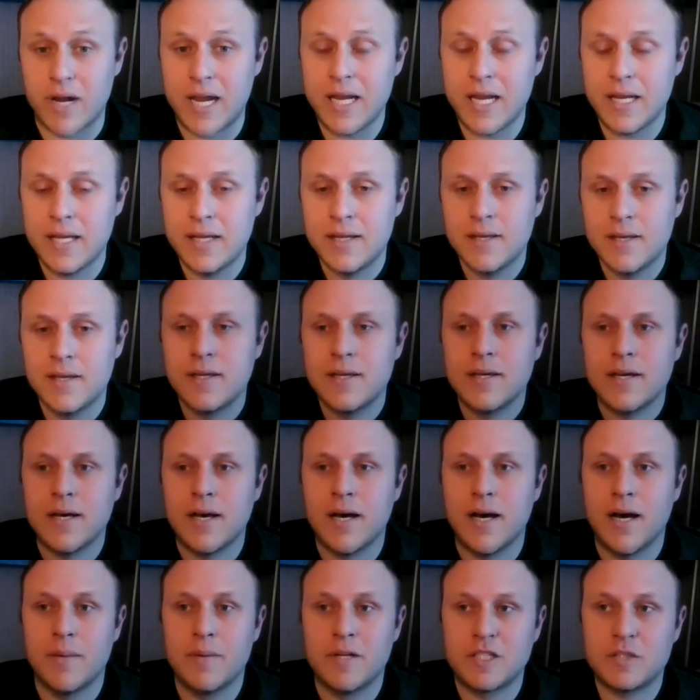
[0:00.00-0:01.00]
that's great.
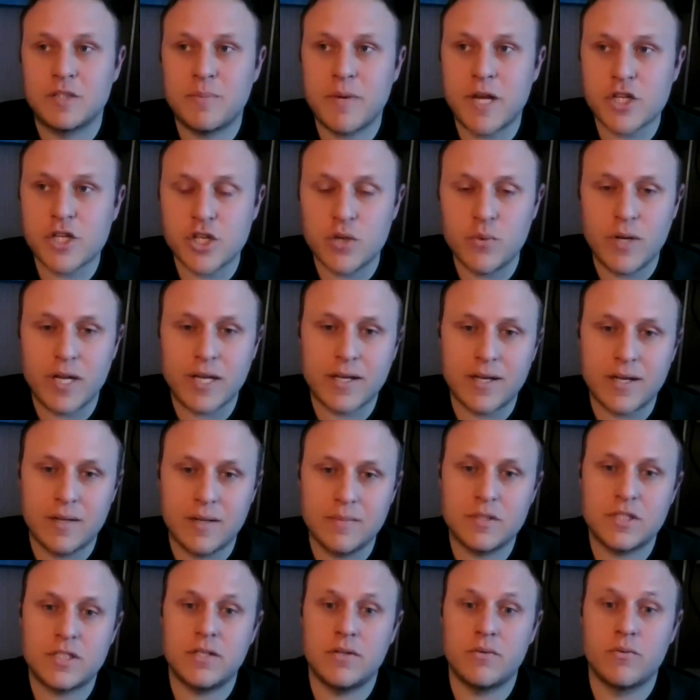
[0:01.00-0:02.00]
Especially when
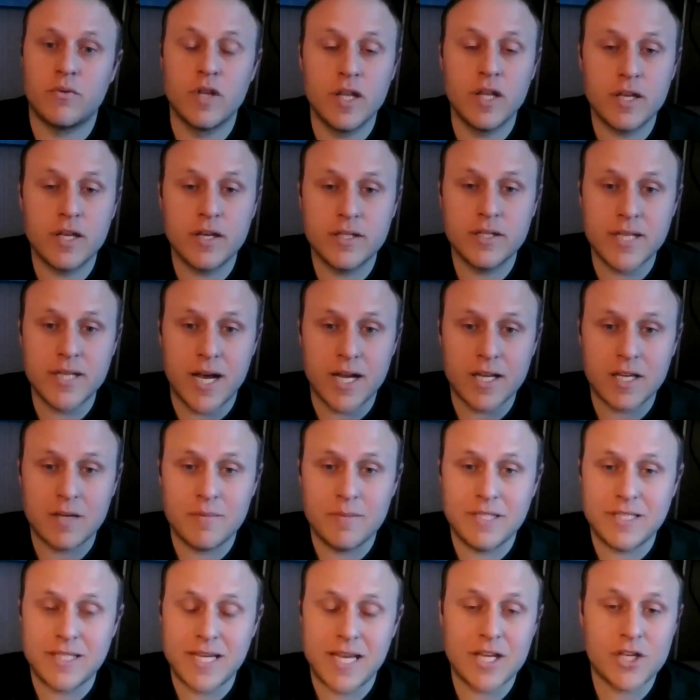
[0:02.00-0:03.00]
it comes to really good
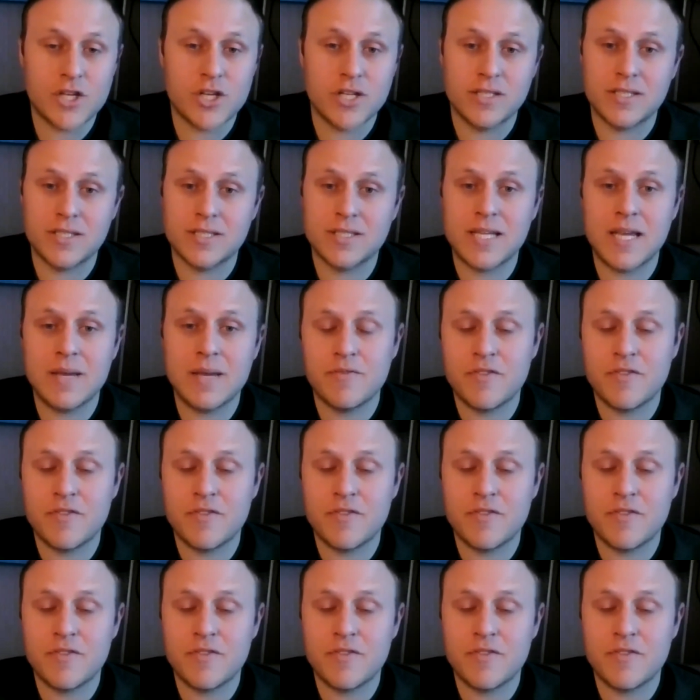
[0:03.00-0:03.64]
documentation. It's the